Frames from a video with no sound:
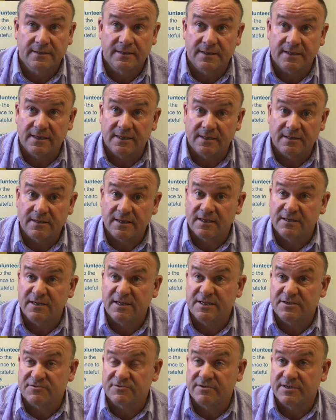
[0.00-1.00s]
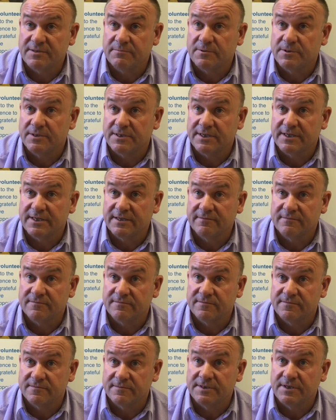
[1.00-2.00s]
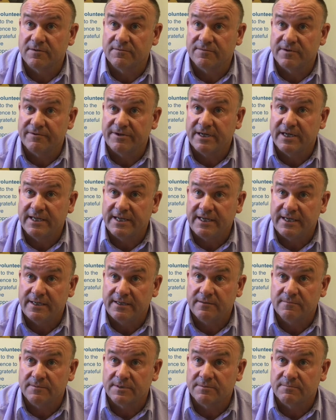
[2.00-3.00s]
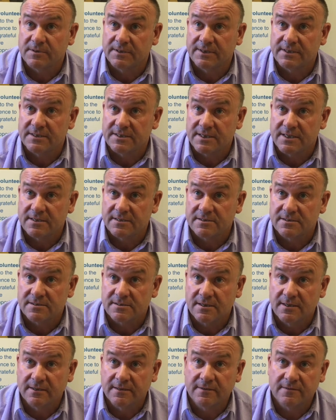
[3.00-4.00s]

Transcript: and literally working, very lean with what it does.